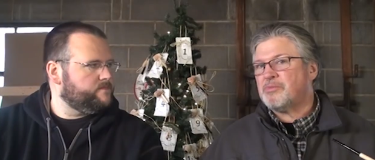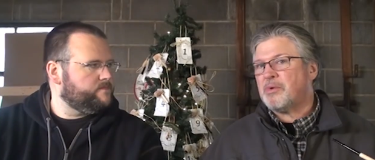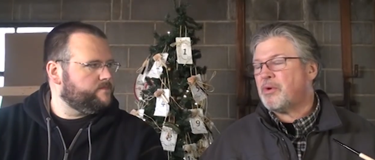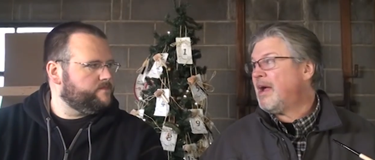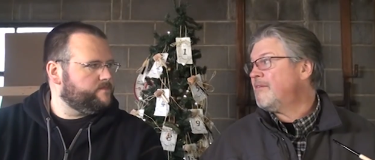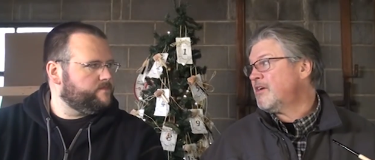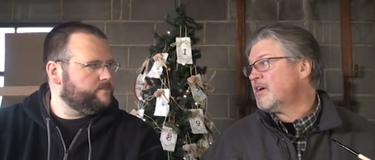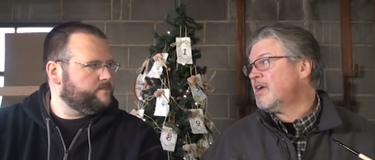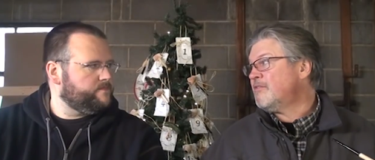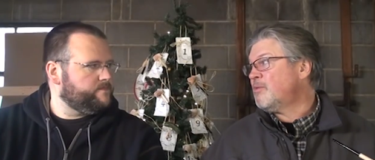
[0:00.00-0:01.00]
Speaker 1: that we were having a
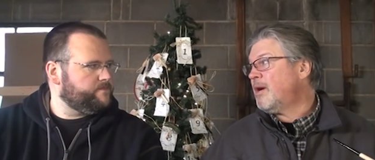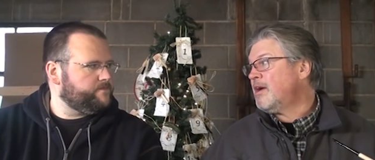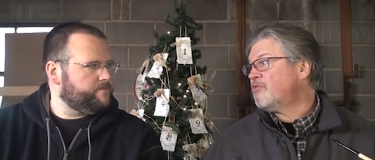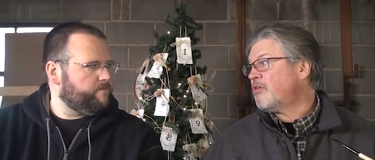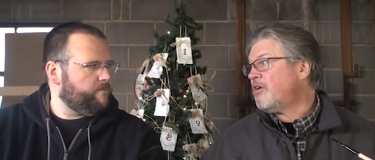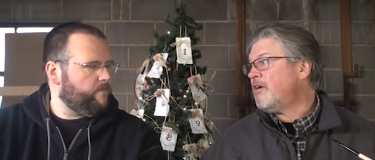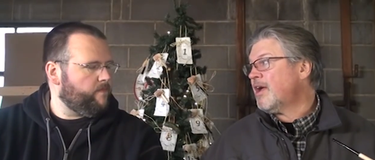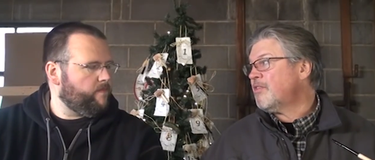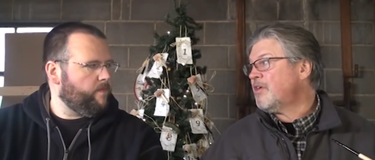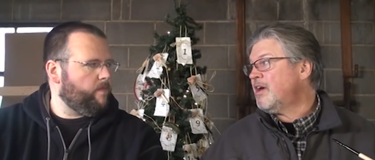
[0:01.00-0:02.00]
giveaway, a drawing
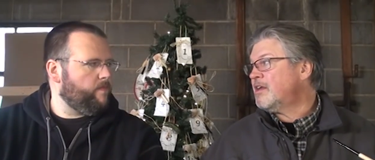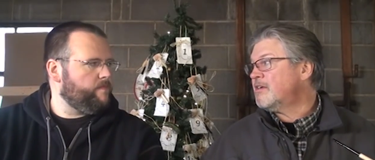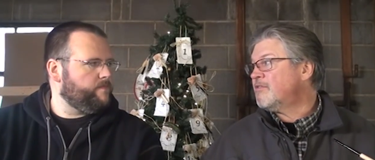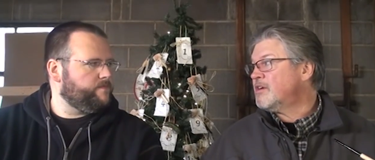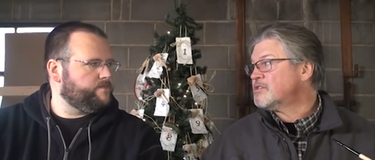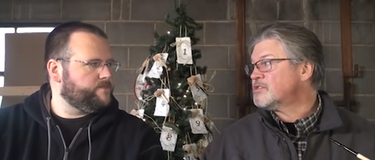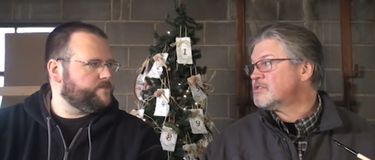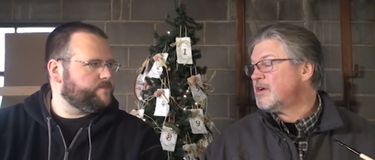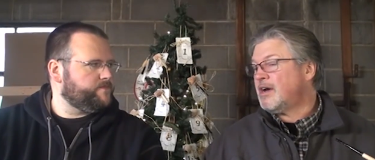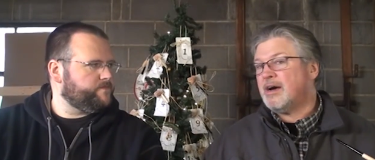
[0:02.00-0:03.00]
at the end of this
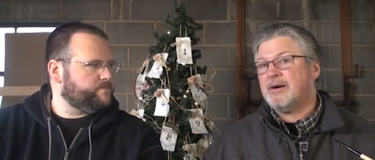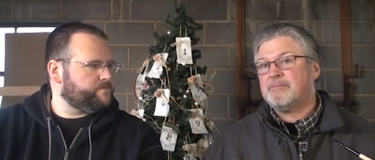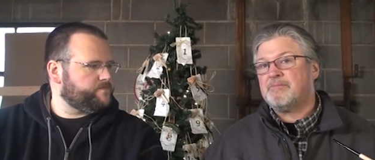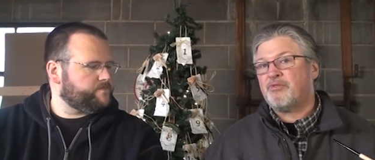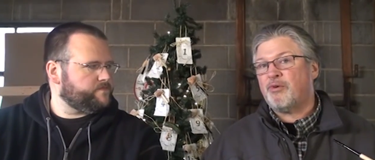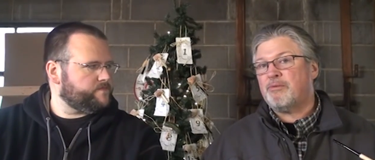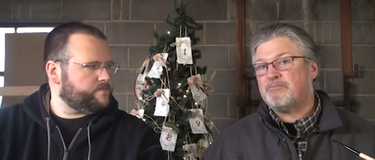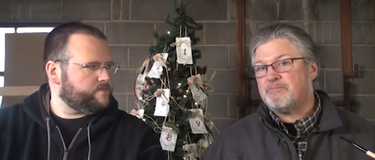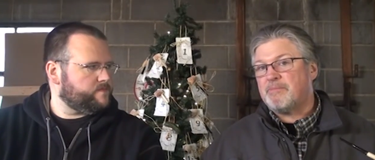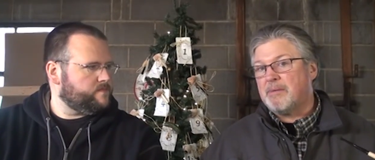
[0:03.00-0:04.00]
um, for
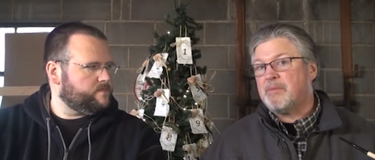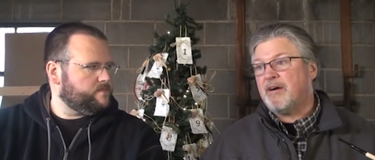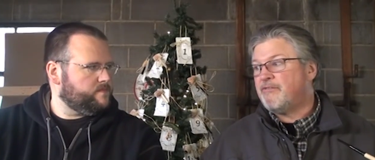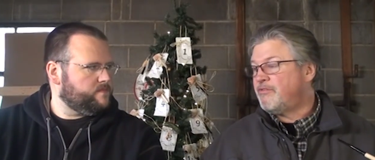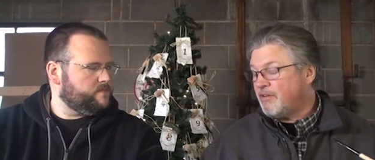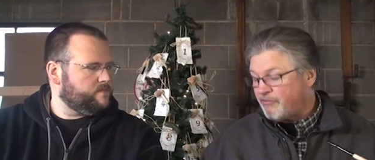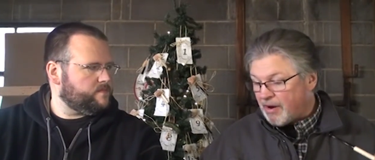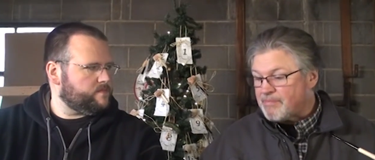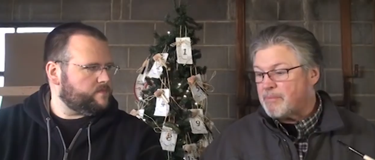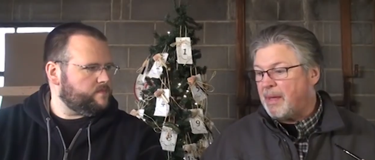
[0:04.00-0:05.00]
above
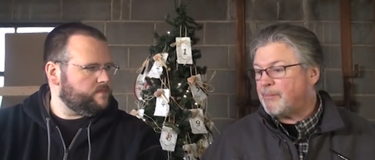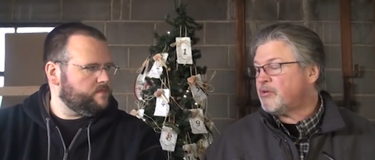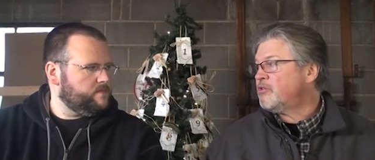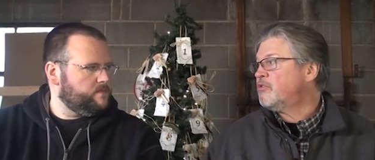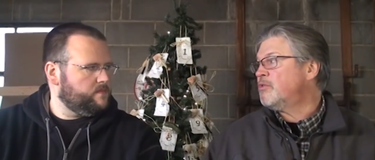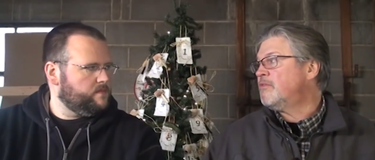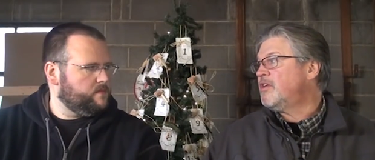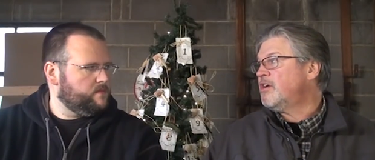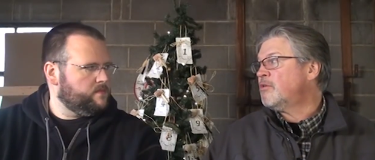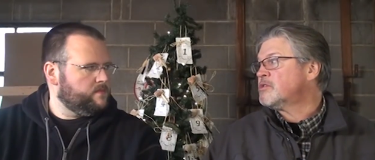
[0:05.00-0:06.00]
from the people who do a
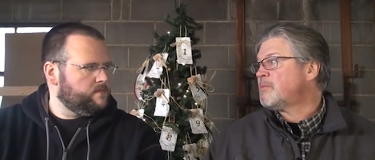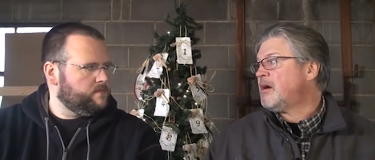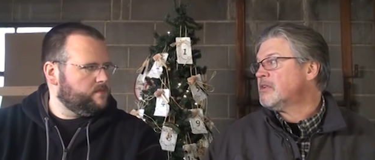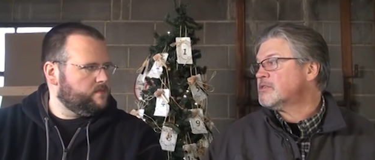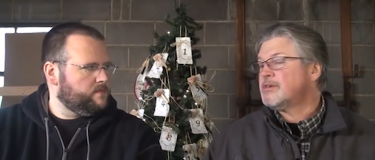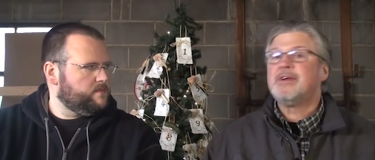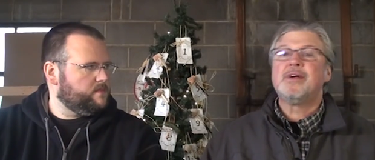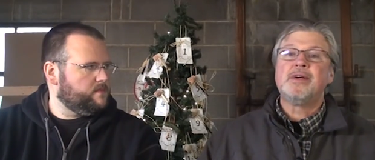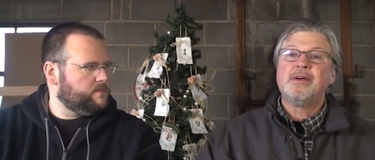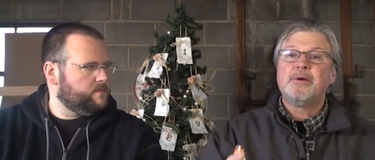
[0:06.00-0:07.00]
video response.
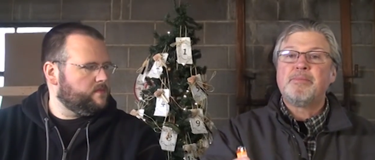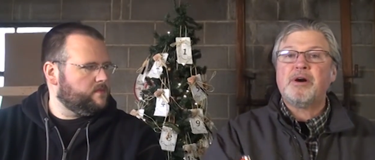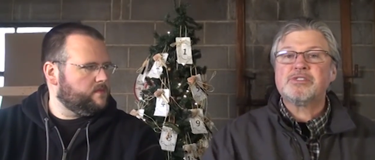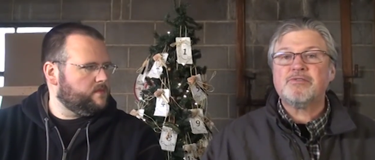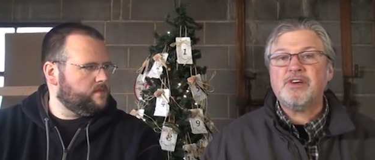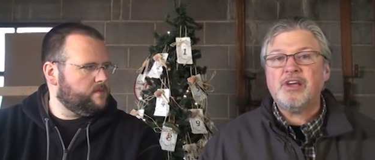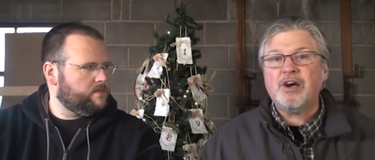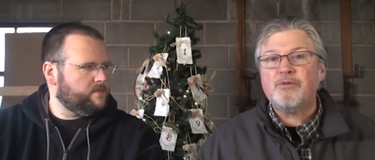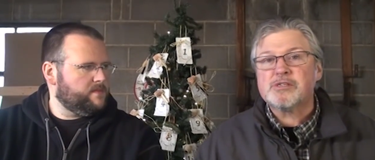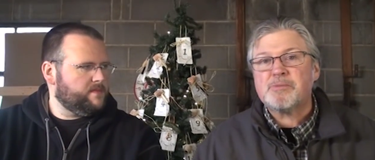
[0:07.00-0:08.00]
Post a
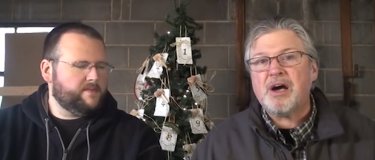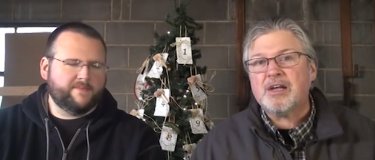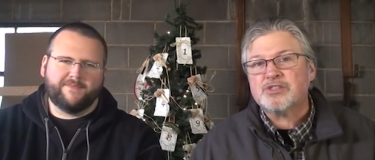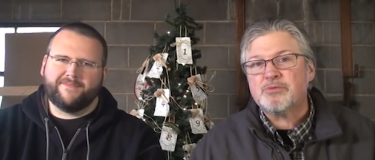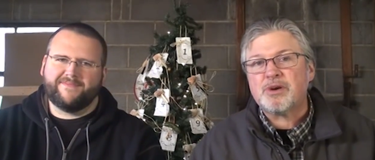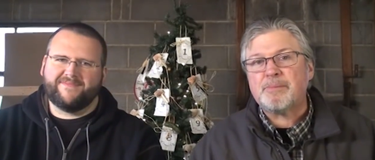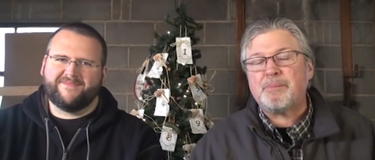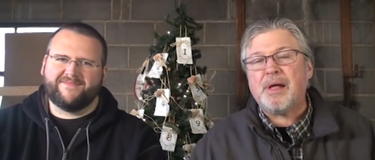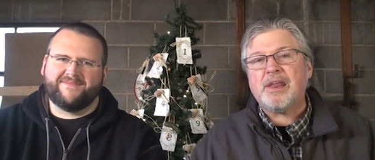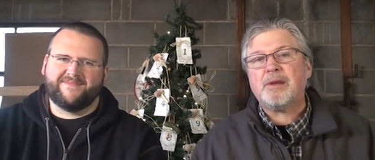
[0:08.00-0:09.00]
video response. You were
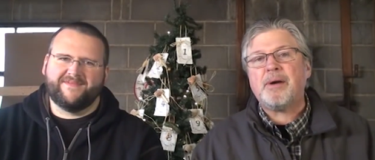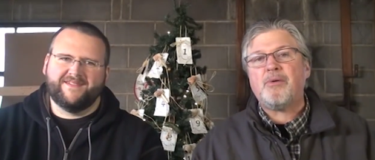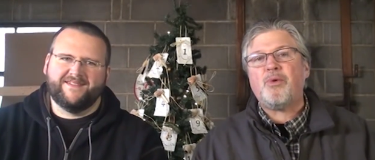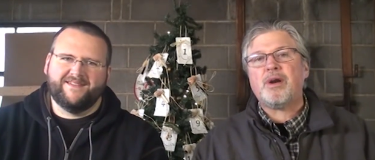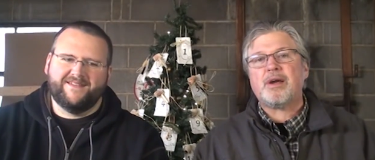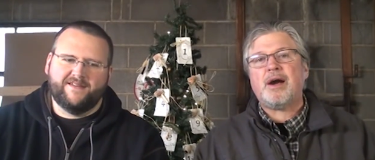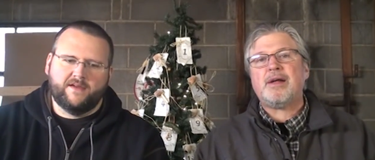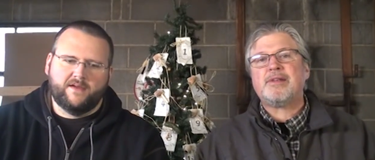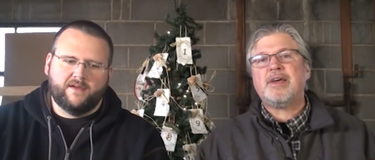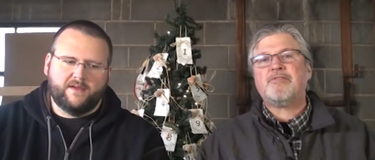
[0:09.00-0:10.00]
complaining about wanting
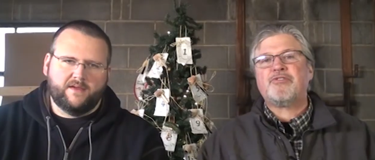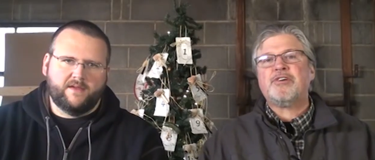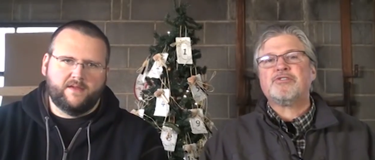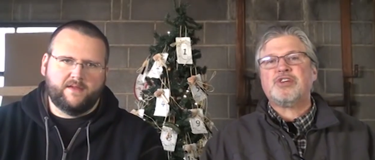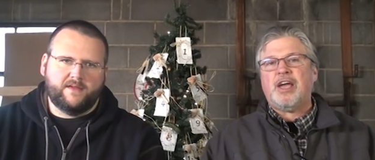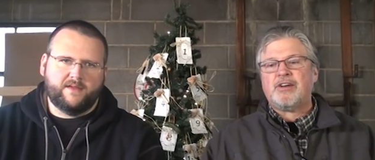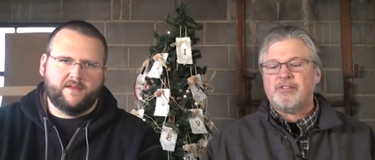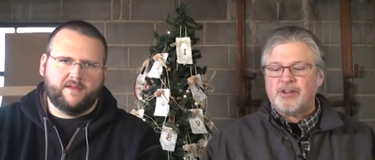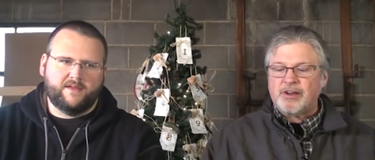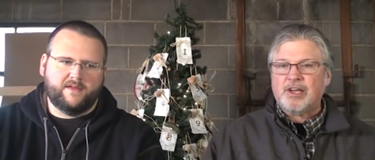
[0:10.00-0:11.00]
content for your
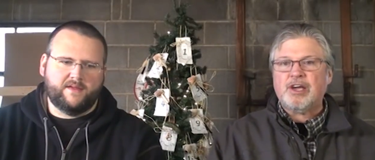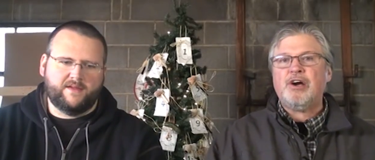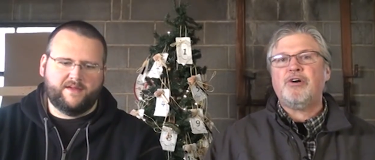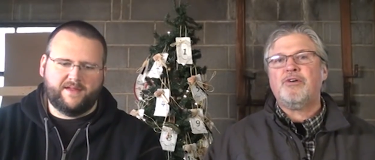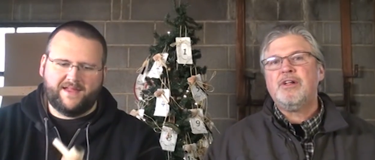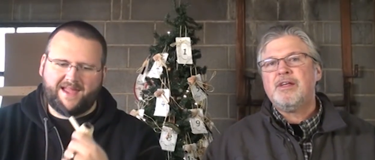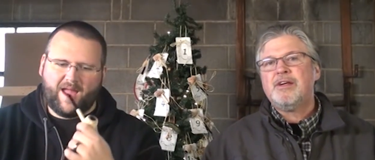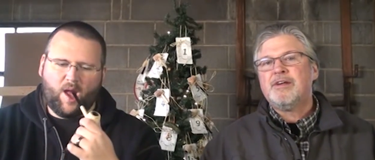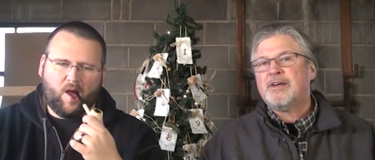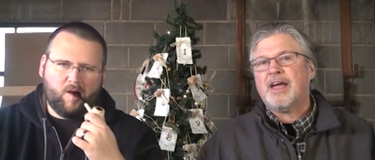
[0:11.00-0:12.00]
channel. There you go.
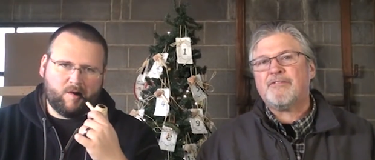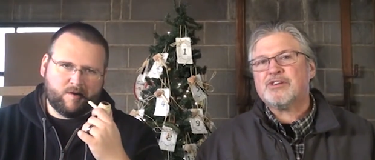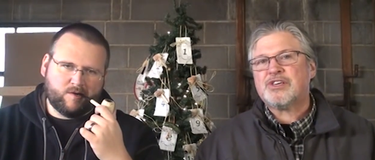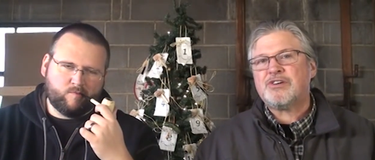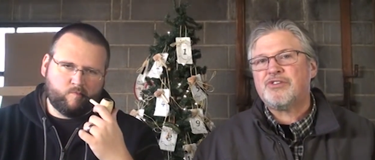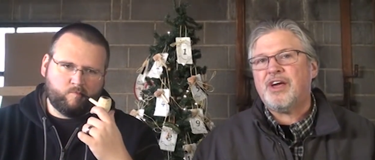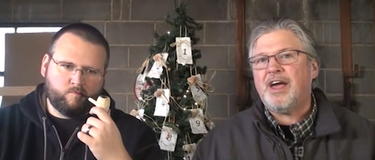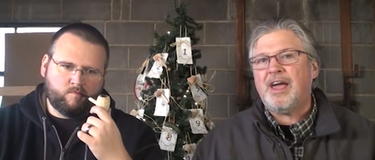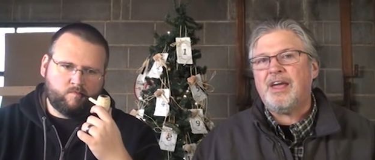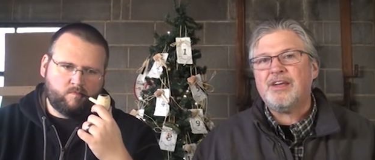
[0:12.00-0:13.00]
Every single
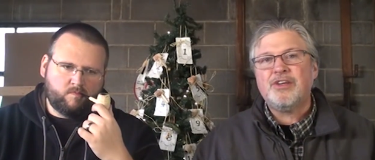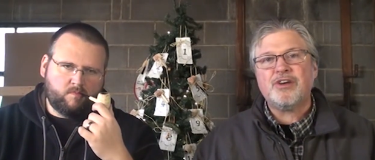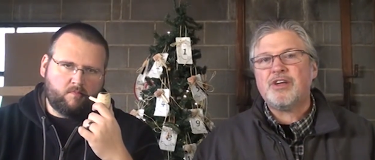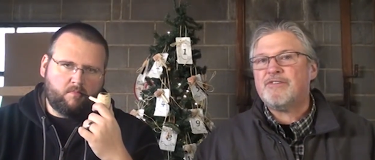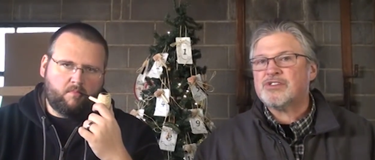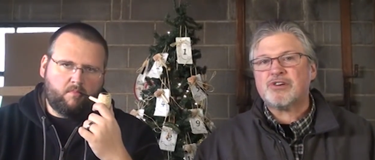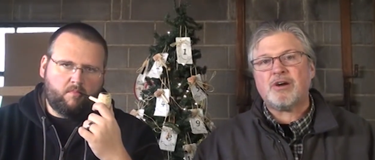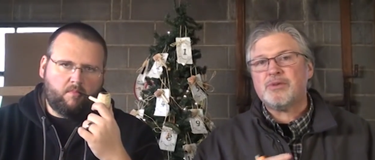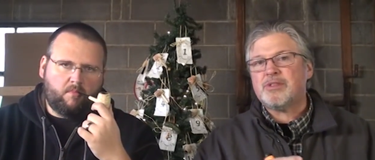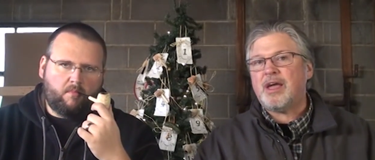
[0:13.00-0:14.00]
day, you can even
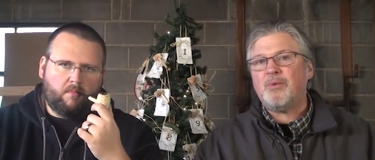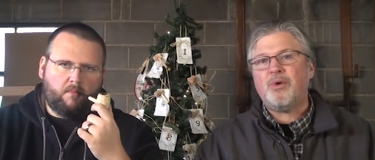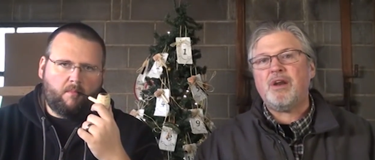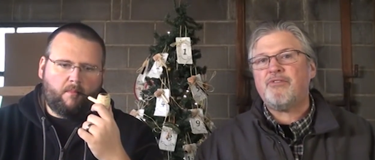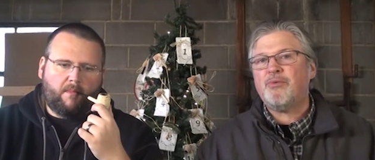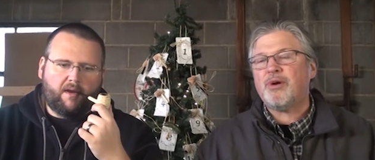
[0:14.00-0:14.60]
start with day one if you